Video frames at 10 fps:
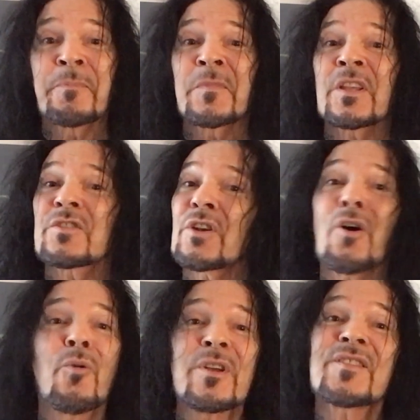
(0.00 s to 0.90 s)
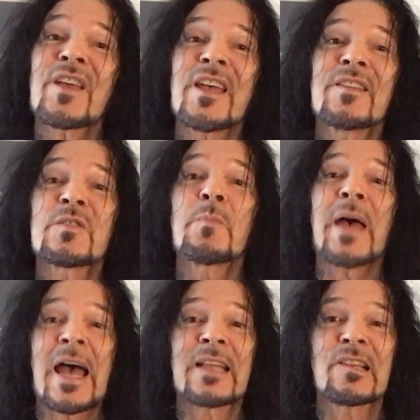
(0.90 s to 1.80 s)
because it always ends
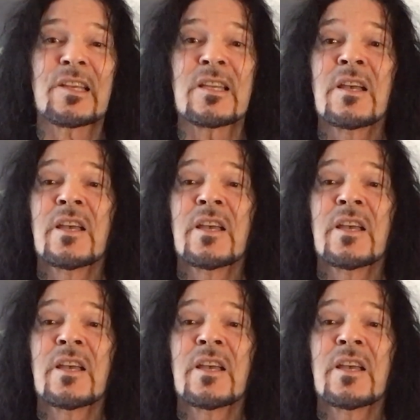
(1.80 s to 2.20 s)
badly.